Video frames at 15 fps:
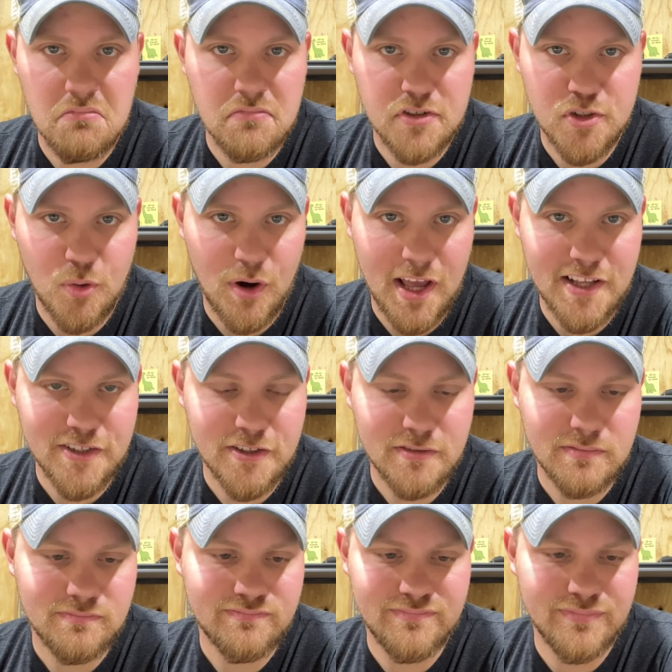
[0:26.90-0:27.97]
Short
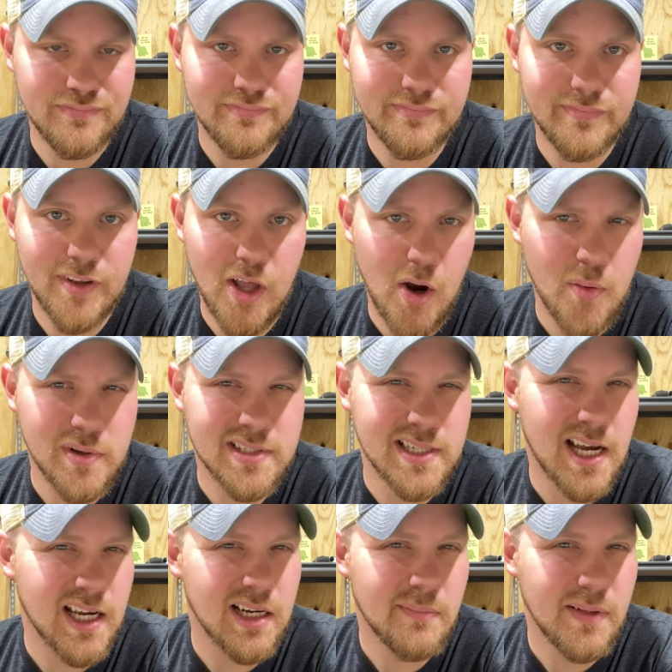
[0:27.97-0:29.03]
answer, no, it's
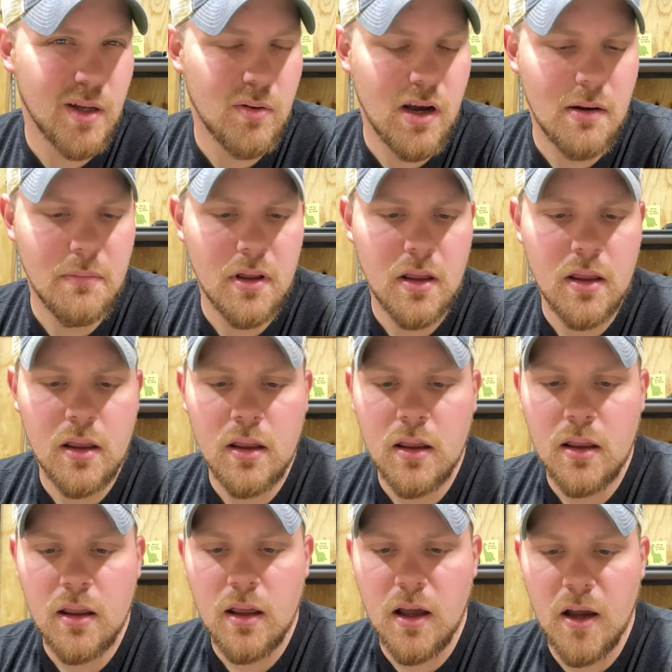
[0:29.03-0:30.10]
not going to blow
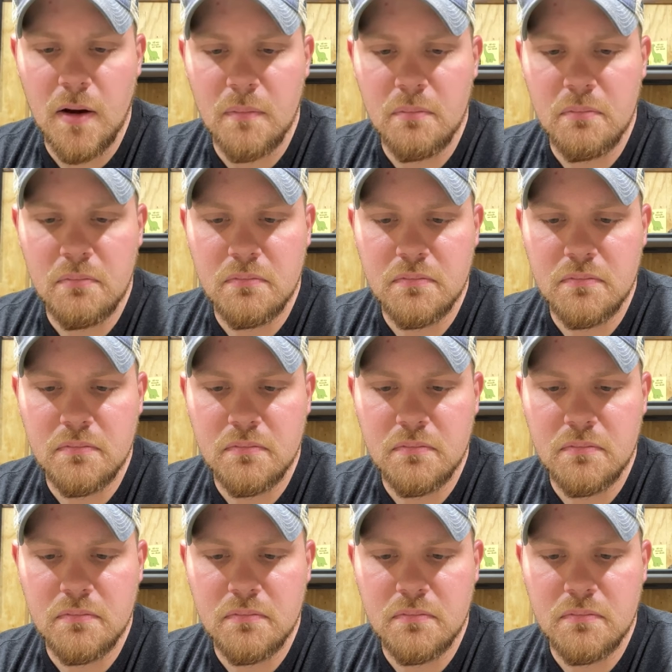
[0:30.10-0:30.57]
up.